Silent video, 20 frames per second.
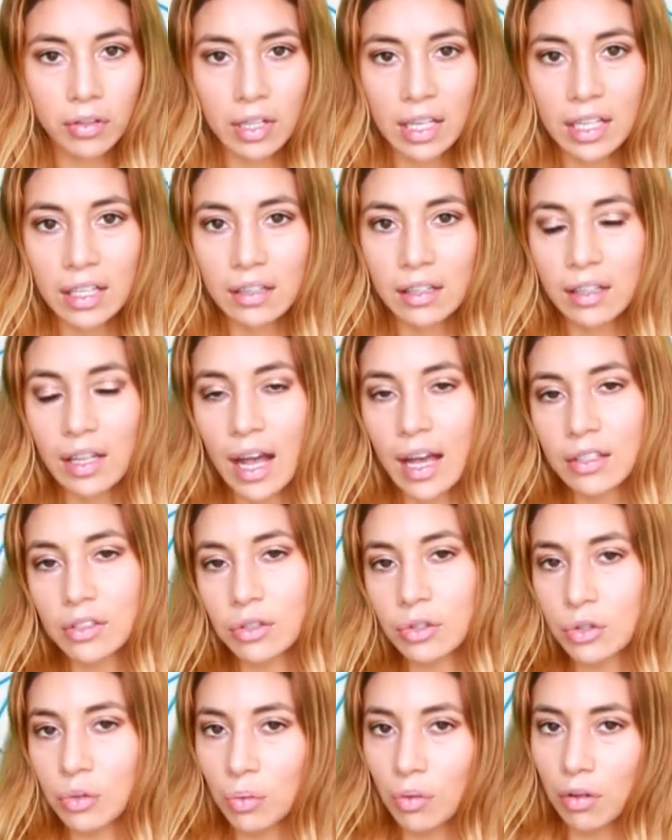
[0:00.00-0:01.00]
Anything that has to
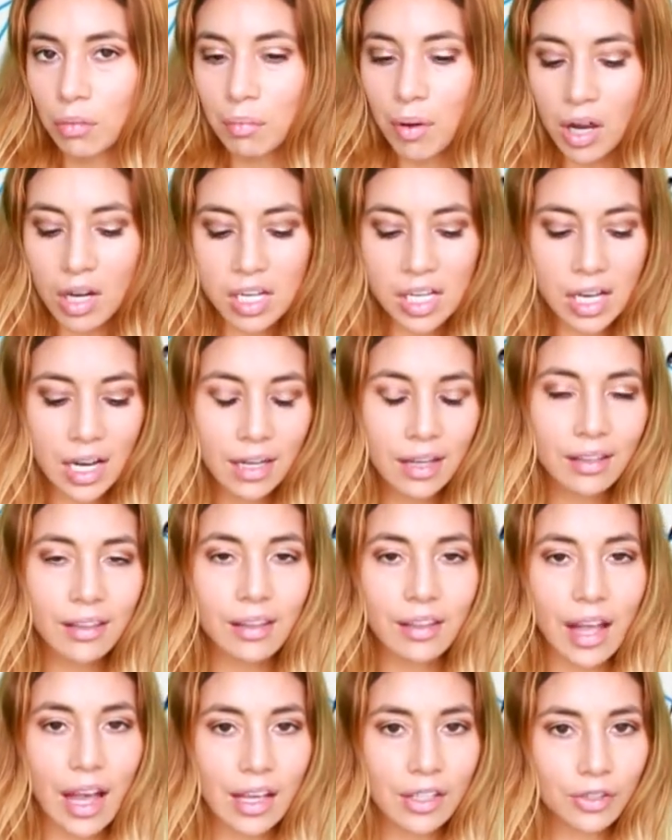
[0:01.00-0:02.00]
do with money,
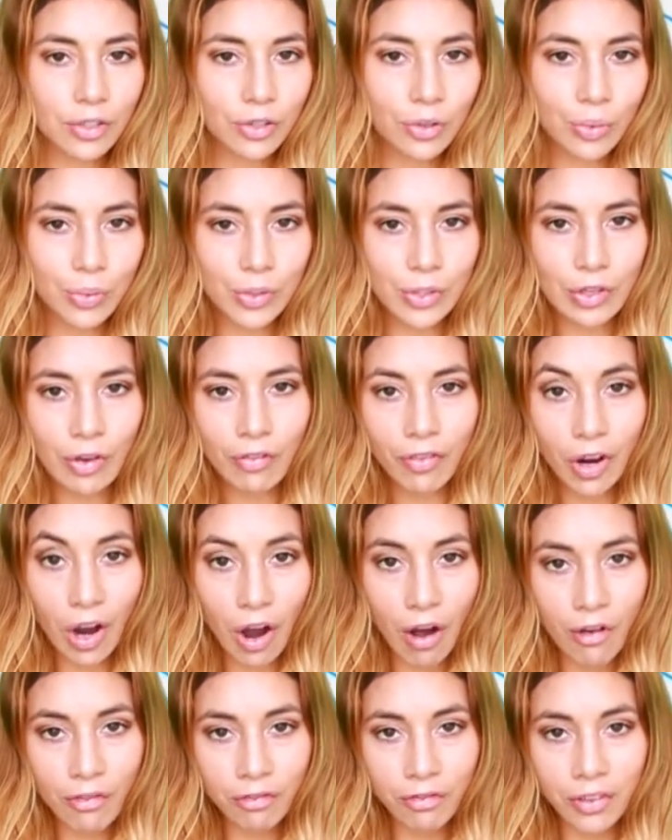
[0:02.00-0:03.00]
anything that has to do with
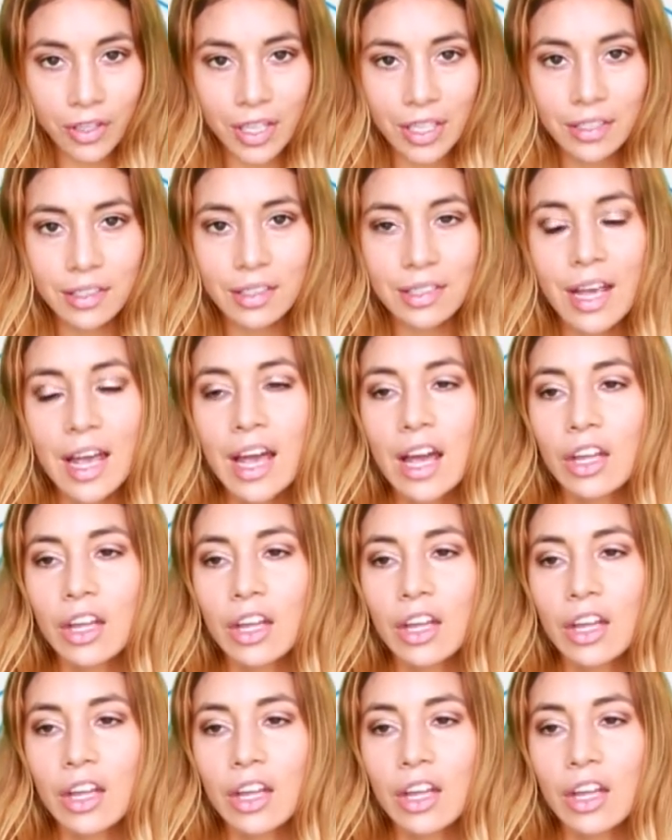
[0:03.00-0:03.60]
self-confidence.